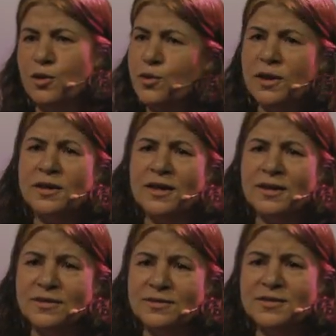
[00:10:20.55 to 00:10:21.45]
Who can
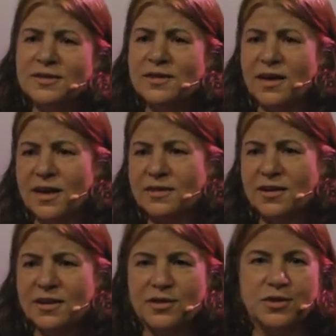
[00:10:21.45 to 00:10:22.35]
guarantee
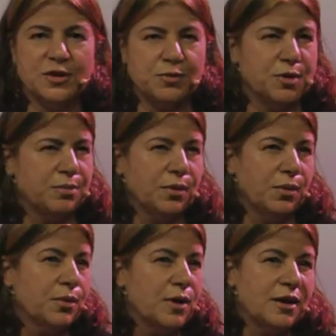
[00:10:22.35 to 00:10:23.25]
that these
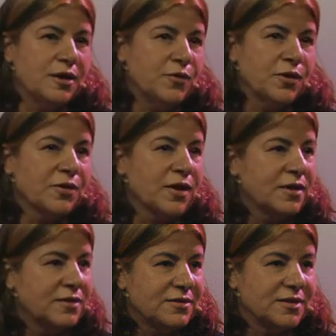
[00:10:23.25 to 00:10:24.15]
people who are leaving the
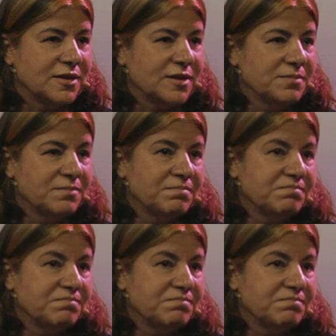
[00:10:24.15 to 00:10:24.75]
country